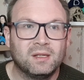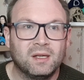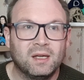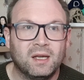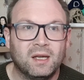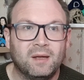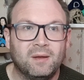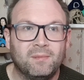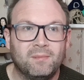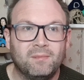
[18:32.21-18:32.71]

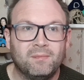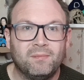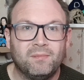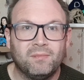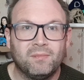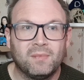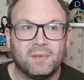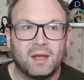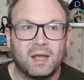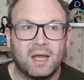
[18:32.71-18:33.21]

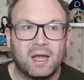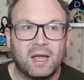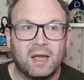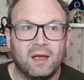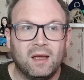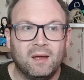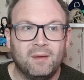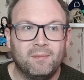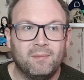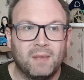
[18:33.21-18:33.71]

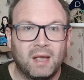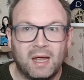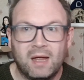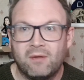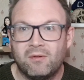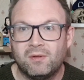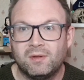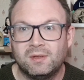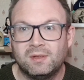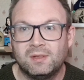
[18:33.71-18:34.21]

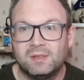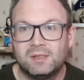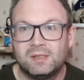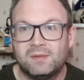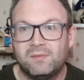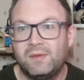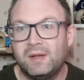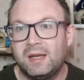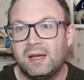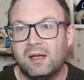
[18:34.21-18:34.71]
Aarron's
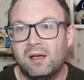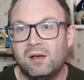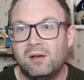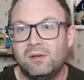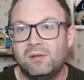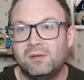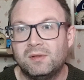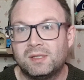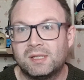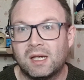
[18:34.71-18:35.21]

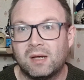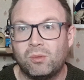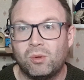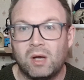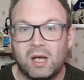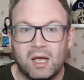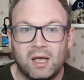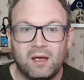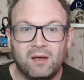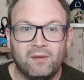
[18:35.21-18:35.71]
videos. I will
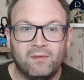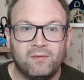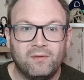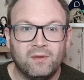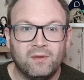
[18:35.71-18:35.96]
have